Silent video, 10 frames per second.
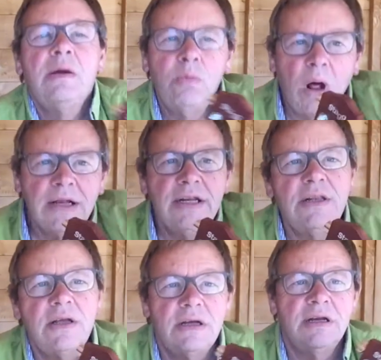While you're
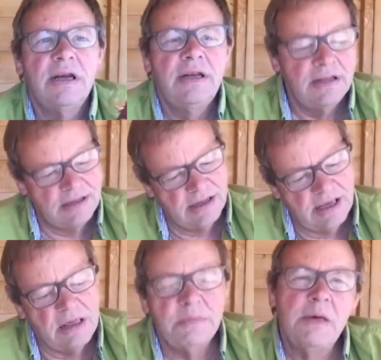learning,
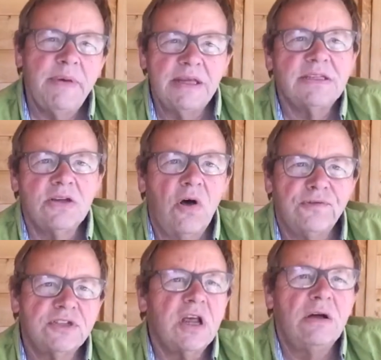it can be a bit
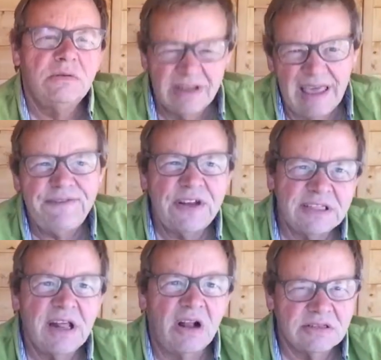soft. So if it
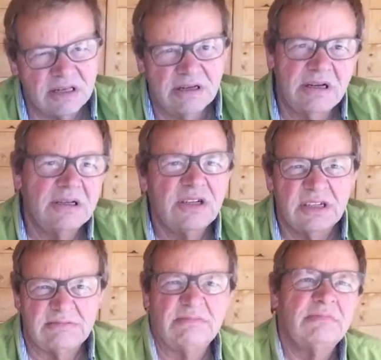starts to hurt,
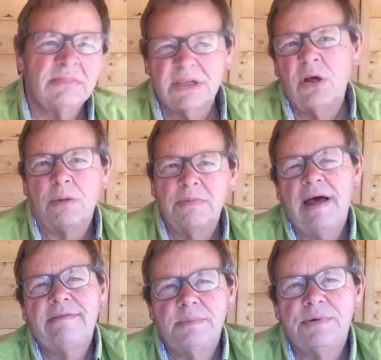just stop,
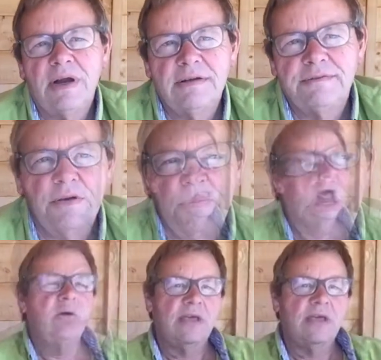have a break for a bit.